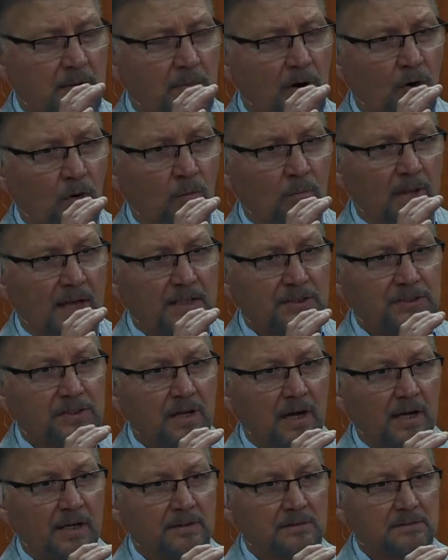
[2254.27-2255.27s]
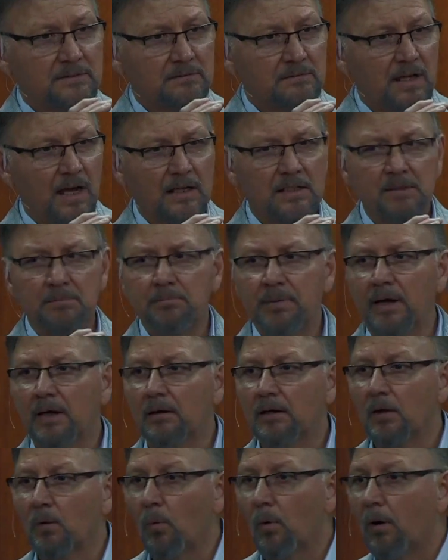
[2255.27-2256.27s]
home last night. I could
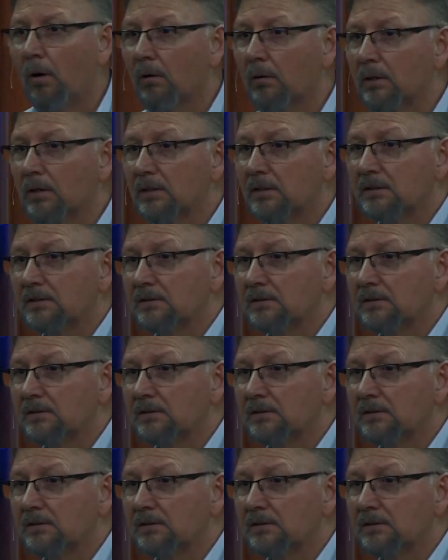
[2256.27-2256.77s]
barely walk.